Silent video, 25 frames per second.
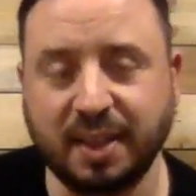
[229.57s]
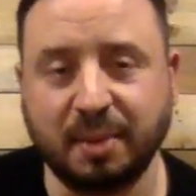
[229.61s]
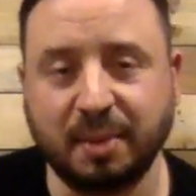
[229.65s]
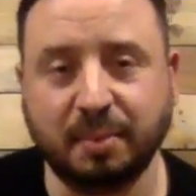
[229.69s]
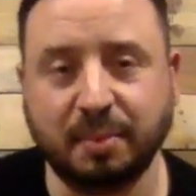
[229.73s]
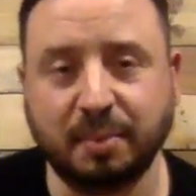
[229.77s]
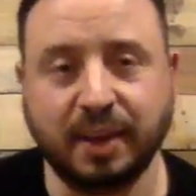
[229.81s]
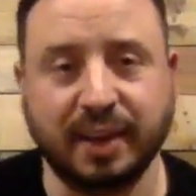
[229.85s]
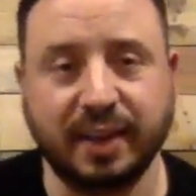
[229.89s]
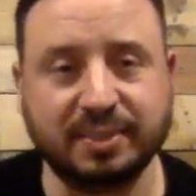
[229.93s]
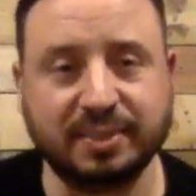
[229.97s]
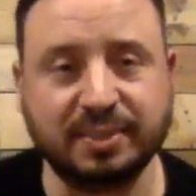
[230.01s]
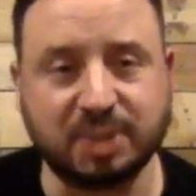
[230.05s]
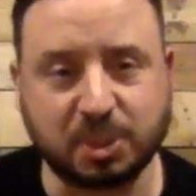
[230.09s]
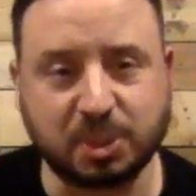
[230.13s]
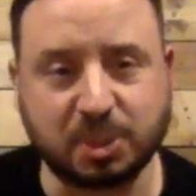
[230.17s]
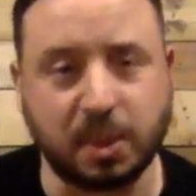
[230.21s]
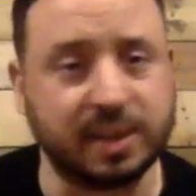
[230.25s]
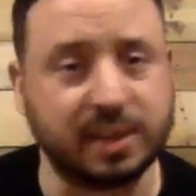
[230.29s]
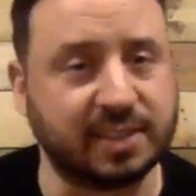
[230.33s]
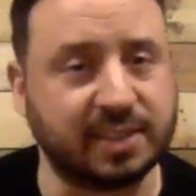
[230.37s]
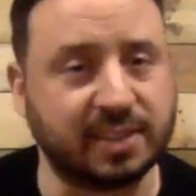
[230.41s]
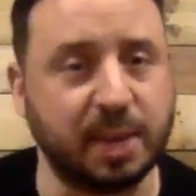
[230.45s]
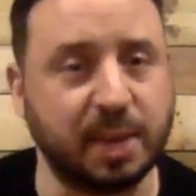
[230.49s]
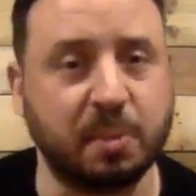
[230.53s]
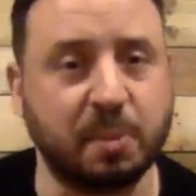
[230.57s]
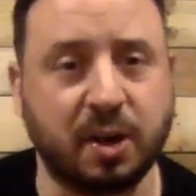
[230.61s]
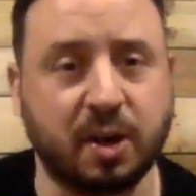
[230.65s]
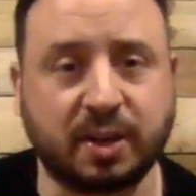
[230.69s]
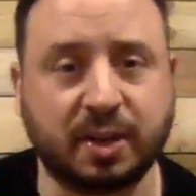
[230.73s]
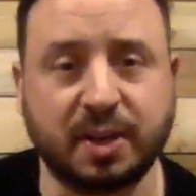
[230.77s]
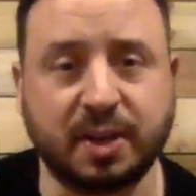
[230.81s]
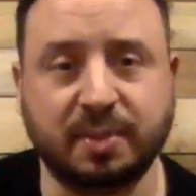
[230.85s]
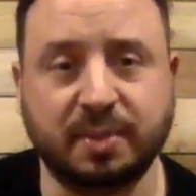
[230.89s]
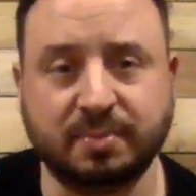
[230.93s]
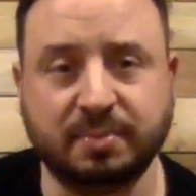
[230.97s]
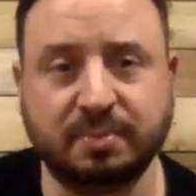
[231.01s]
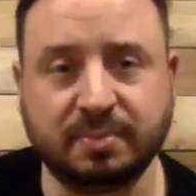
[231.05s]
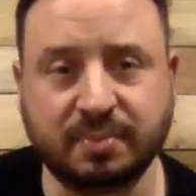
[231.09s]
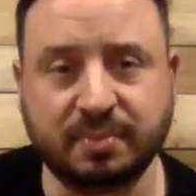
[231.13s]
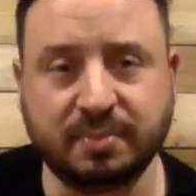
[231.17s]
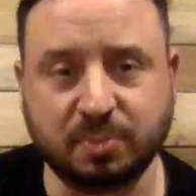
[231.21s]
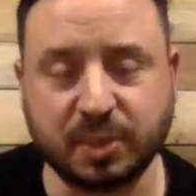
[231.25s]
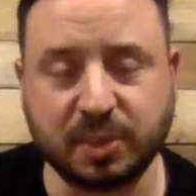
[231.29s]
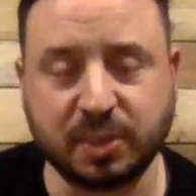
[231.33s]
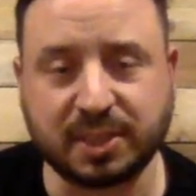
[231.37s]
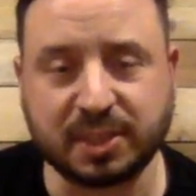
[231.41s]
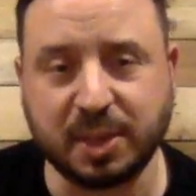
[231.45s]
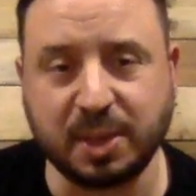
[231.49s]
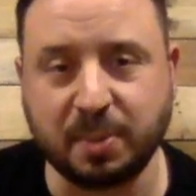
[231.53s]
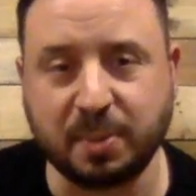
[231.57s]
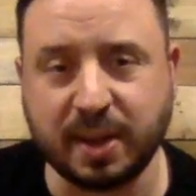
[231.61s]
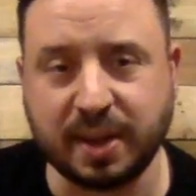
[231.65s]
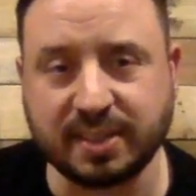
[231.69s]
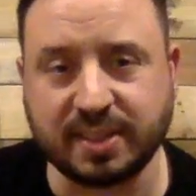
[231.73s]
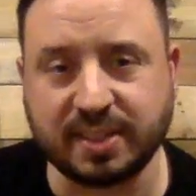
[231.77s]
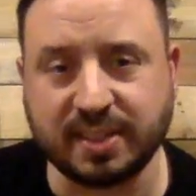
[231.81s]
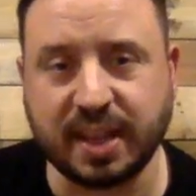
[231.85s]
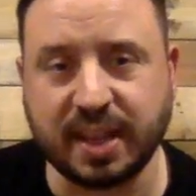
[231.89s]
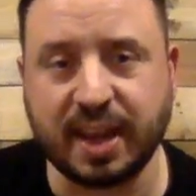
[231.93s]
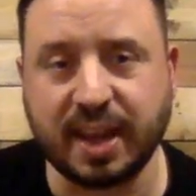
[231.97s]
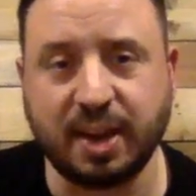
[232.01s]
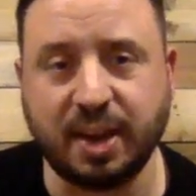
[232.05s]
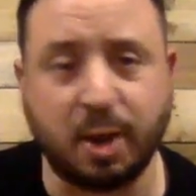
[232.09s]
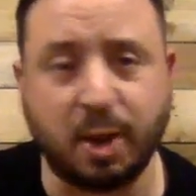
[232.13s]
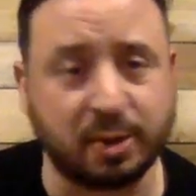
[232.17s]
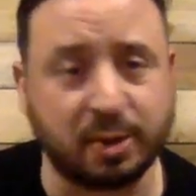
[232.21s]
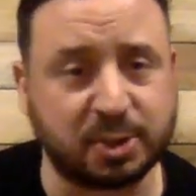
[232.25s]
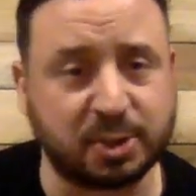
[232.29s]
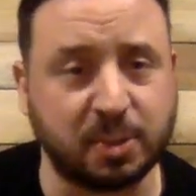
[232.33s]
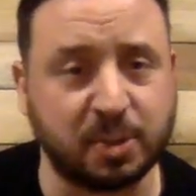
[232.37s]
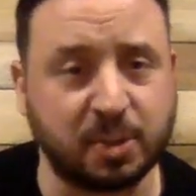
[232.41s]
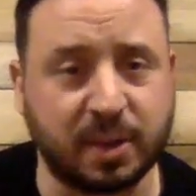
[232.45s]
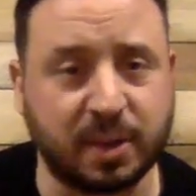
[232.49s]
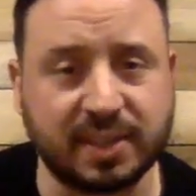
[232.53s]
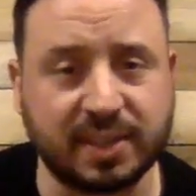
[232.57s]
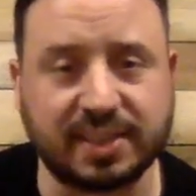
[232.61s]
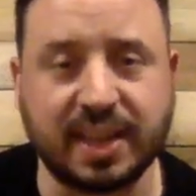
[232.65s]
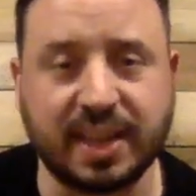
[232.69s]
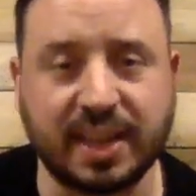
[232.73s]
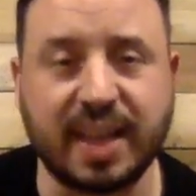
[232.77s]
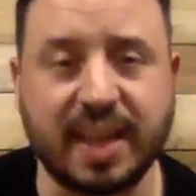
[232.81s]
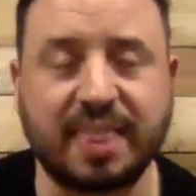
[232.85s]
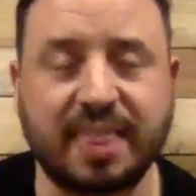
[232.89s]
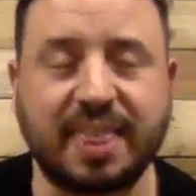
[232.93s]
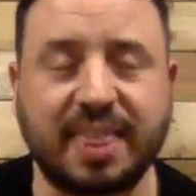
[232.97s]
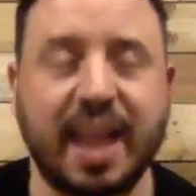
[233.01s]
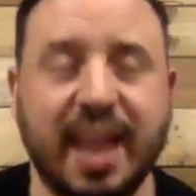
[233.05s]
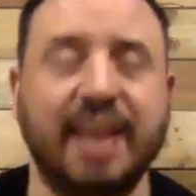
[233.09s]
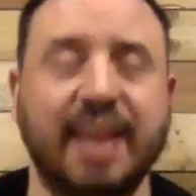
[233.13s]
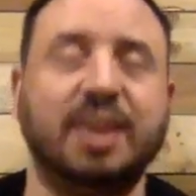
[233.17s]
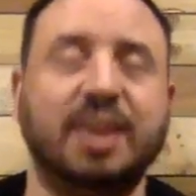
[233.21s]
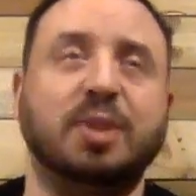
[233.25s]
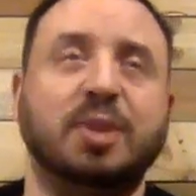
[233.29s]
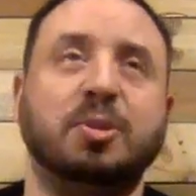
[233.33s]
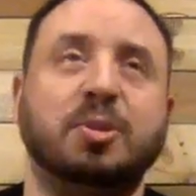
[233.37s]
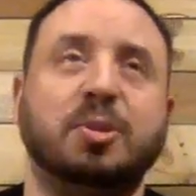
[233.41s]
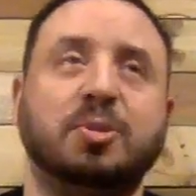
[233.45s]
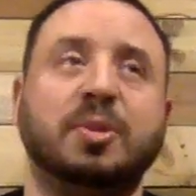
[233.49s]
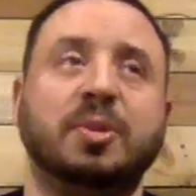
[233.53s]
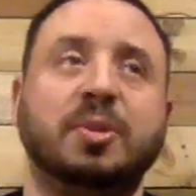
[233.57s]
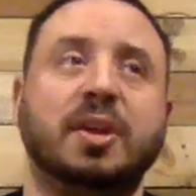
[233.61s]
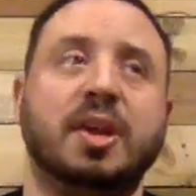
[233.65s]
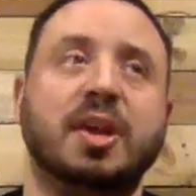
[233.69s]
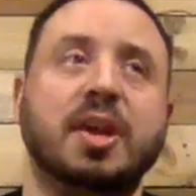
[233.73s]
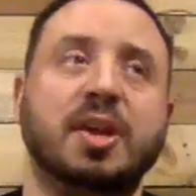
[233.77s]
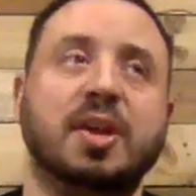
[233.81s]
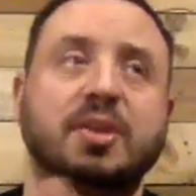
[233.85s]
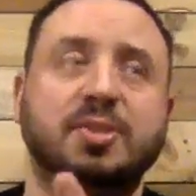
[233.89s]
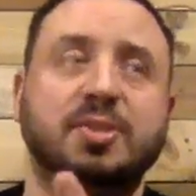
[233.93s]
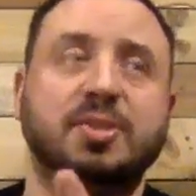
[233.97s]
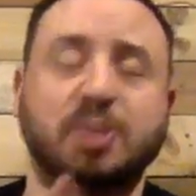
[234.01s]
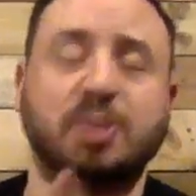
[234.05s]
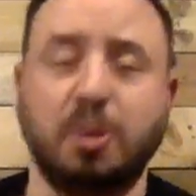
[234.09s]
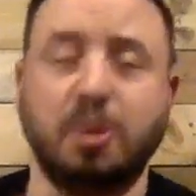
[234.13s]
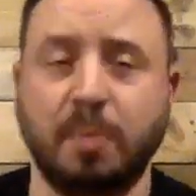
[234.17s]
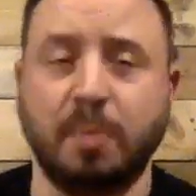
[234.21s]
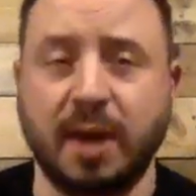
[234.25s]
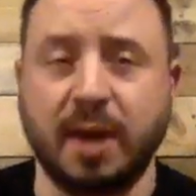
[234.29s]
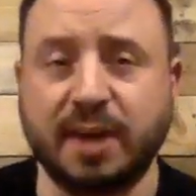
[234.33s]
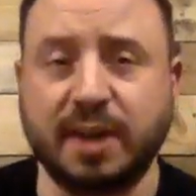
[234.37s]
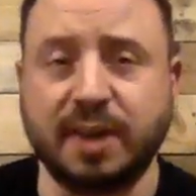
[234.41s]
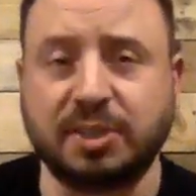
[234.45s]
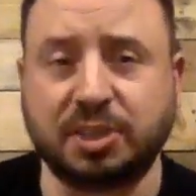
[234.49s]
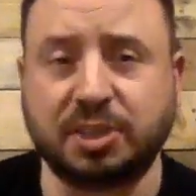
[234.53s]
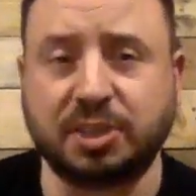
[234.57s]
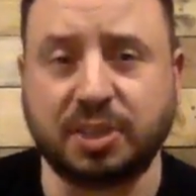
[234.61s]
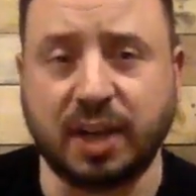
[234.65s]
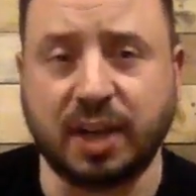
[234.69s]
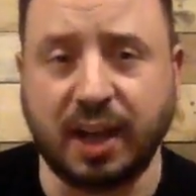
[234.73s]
But just want to say welcome, Whiskey Wednesday. Also want to say thank you so much.